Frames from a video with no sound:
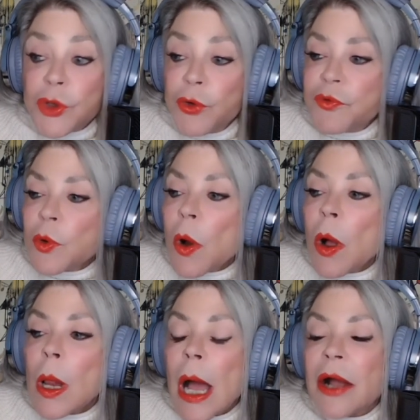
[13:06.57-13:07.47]

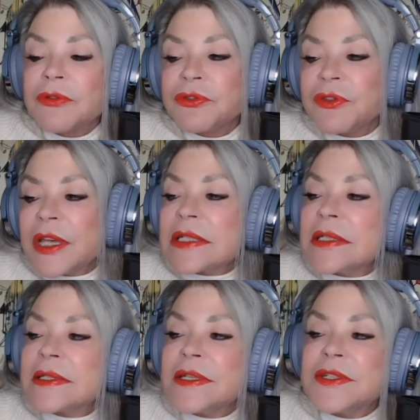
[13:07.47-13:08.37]
Overall, our
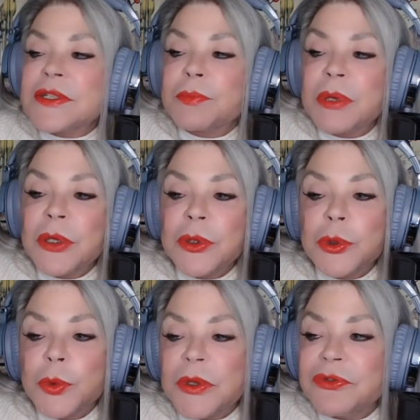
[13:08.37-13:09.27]
fantasies appear
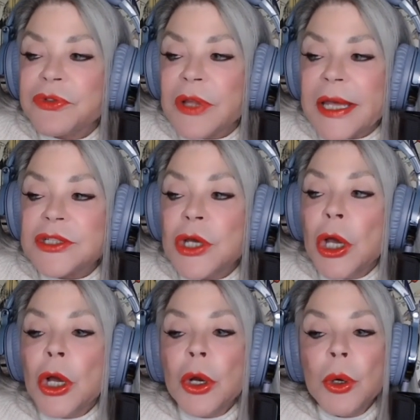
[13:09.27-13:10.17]
to reflect
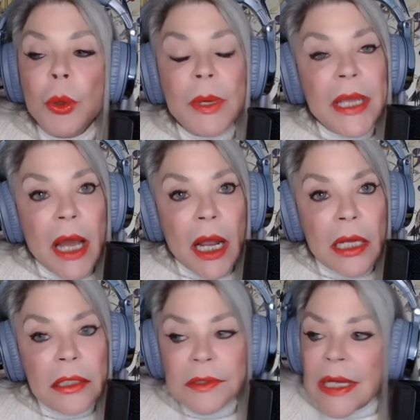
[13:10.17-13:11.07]
who we
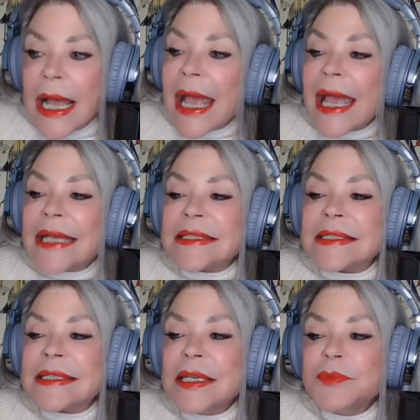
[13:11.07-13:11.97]
are and
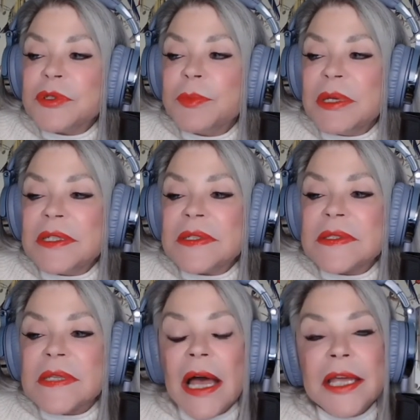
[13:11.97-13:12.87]
seem to be
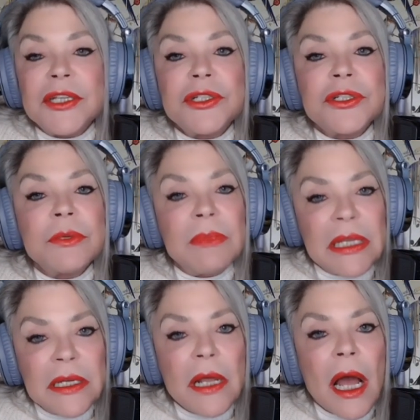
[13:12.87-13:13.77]
designed to
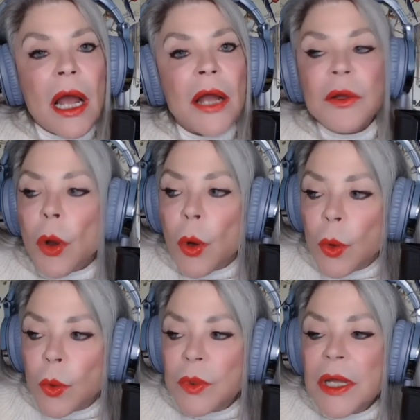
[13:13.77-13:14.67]
meet our
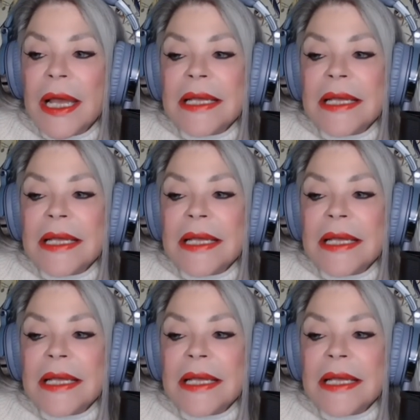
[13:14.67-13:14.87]
own